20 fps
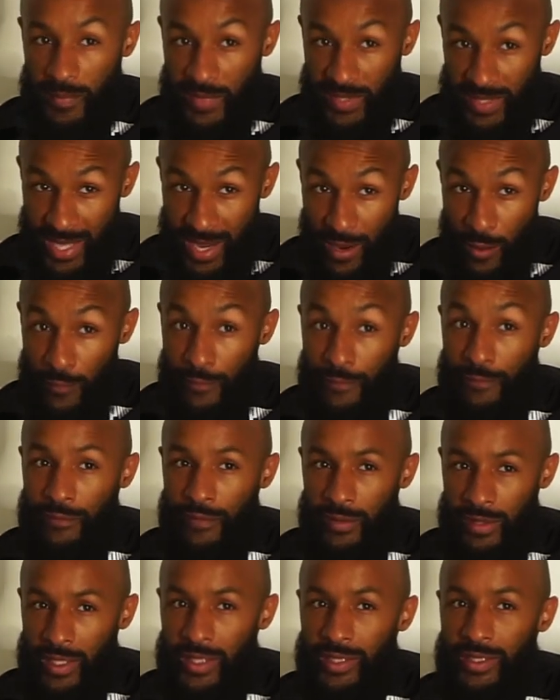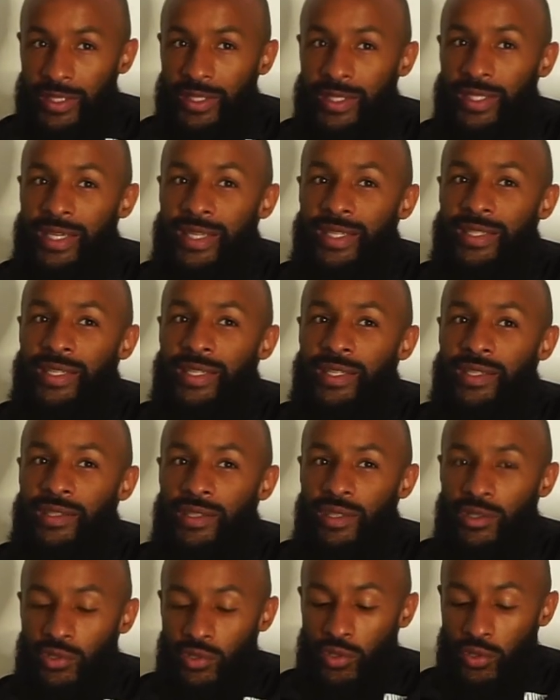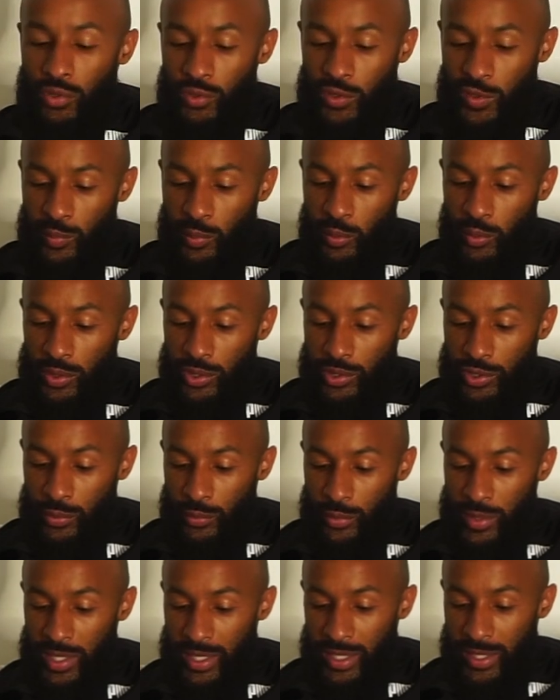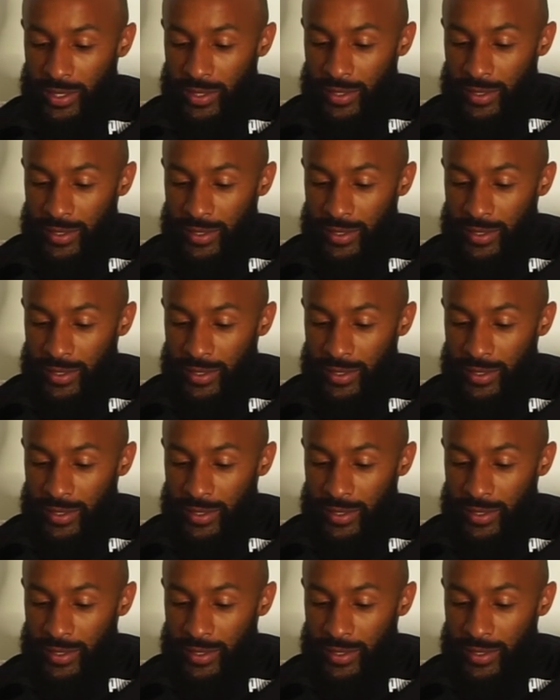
South London Laces took on Sporting Duet.